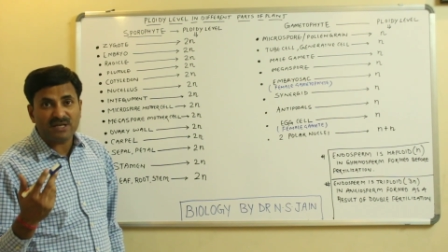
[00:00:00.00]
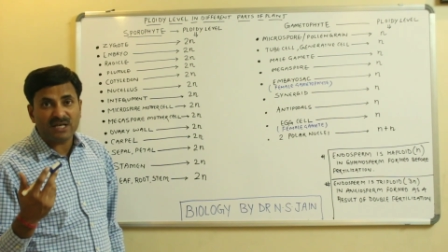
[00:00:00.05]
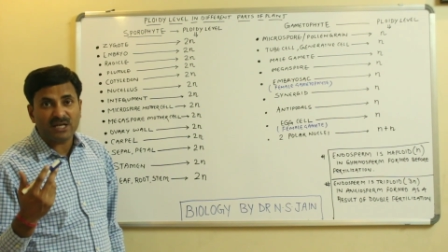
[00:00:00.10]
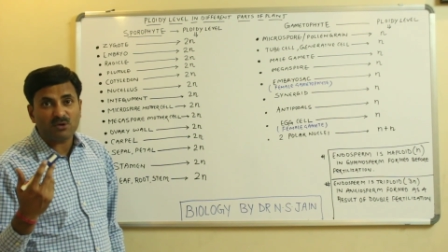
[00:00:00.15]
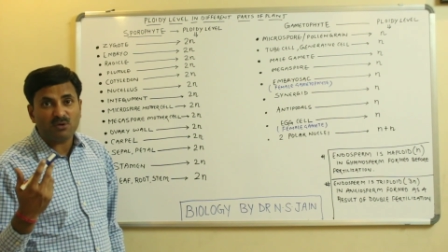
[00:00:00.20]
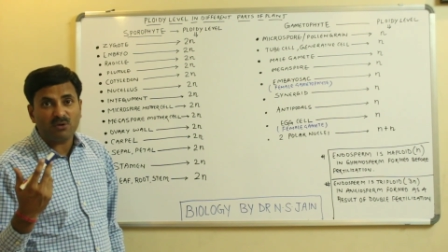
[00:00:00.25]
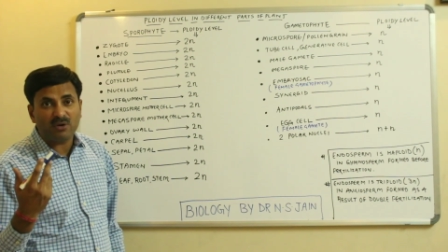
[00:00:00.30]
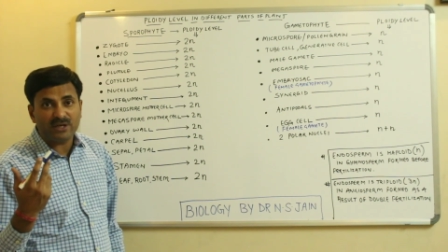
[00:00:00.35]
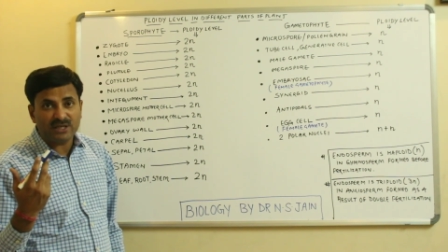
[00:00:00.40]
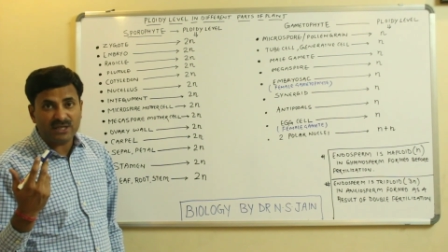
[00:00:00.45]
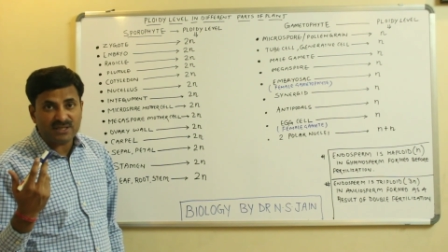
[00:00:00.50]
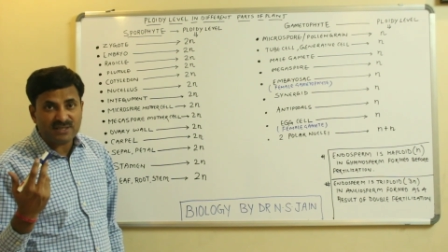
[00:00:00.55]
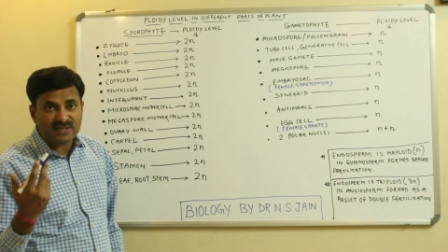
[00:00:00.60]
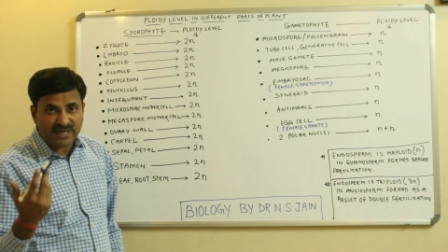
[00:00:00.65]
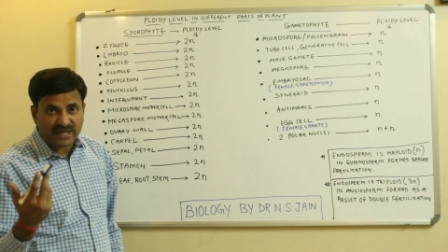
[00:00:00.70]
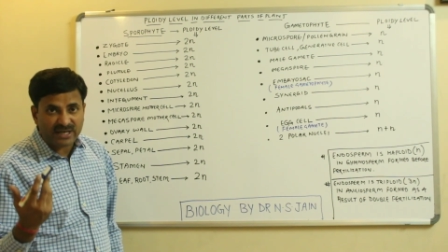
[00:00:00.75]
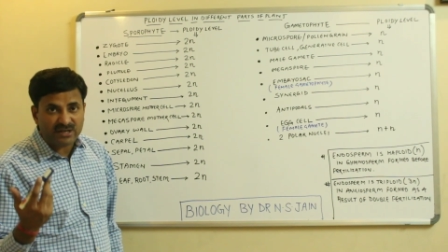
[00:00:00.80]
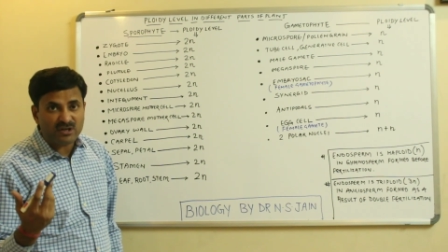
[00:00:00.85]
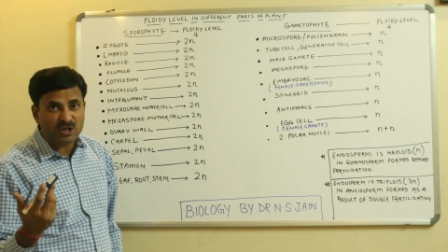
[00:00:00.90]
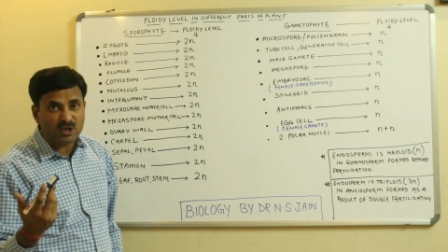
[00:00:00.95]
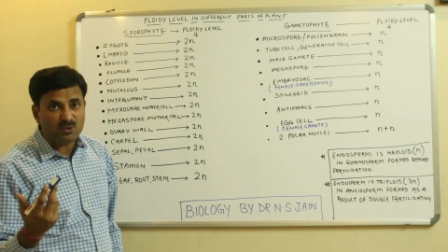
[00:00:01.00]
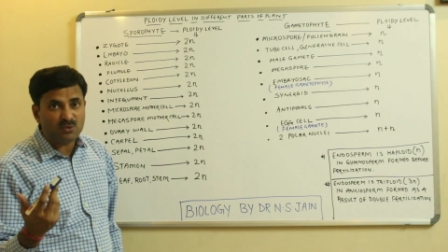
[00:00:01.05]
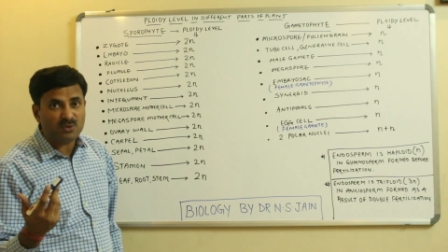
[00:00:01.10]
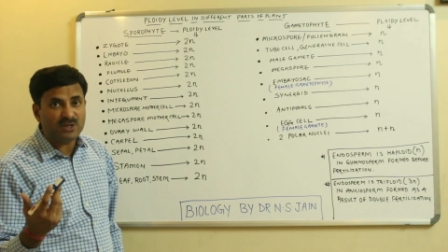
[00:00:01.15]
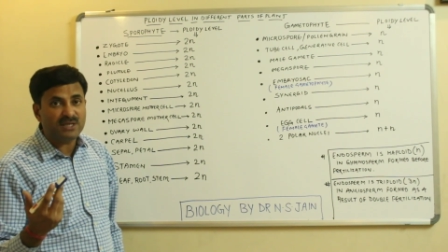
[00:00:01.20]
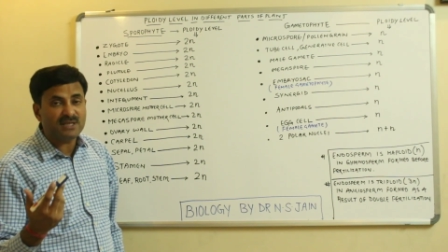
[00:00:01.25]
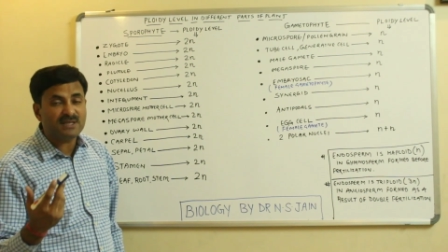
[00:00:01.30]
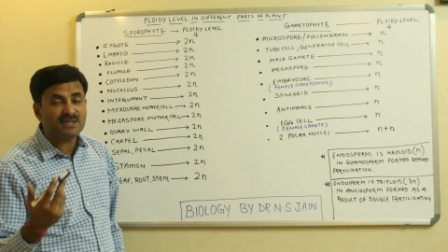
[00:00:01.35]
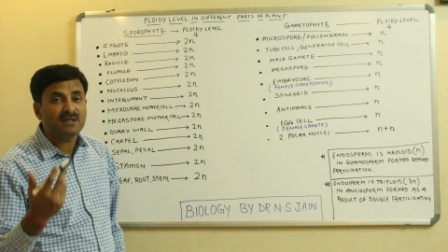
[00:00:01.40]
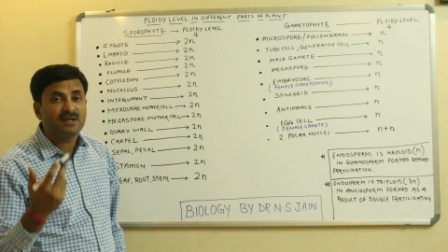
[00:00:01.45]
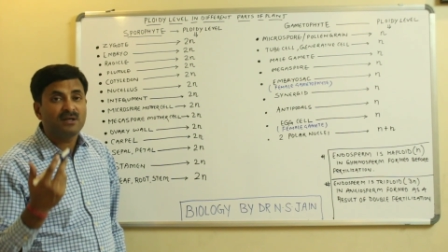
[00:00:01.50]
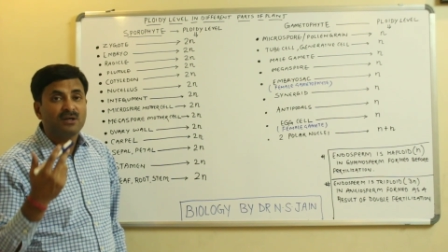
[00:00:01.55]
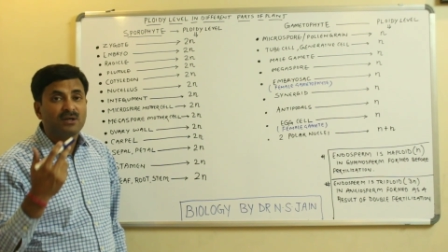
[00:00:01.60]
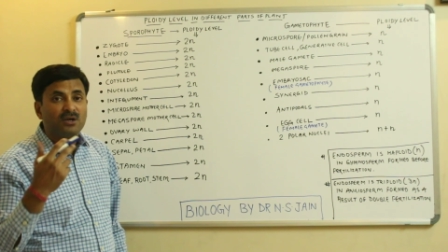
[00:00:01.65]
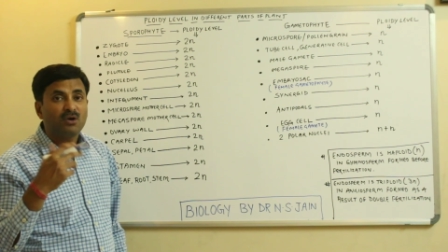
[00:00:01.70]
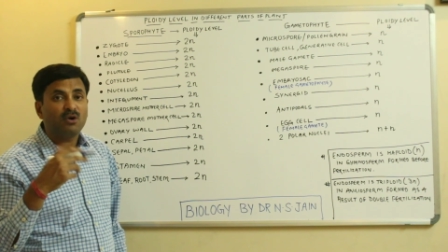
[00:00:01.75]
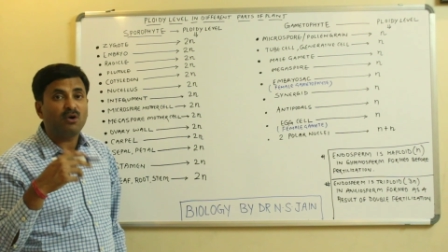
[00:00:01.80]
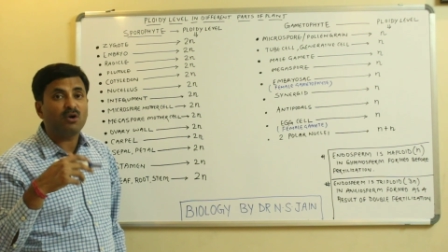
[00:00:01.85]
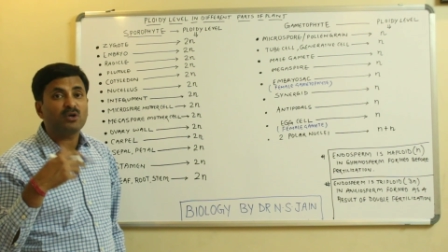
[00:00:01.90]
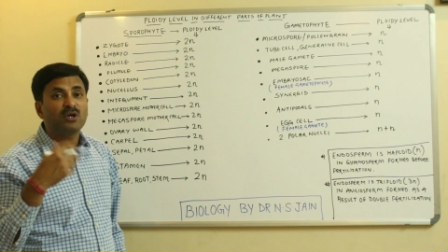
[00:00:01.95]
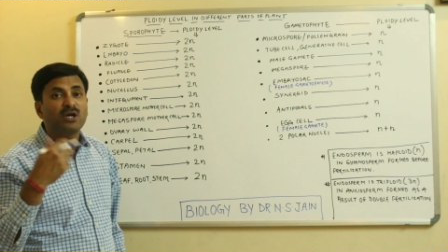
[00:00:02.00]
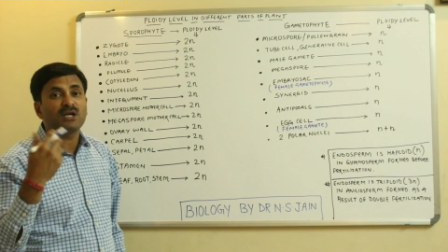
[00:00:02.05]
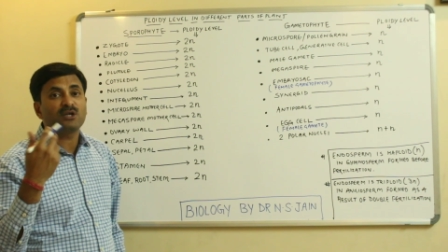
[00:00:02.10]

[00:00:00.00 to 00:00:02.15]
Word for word: We can call it a secondary nucleus, or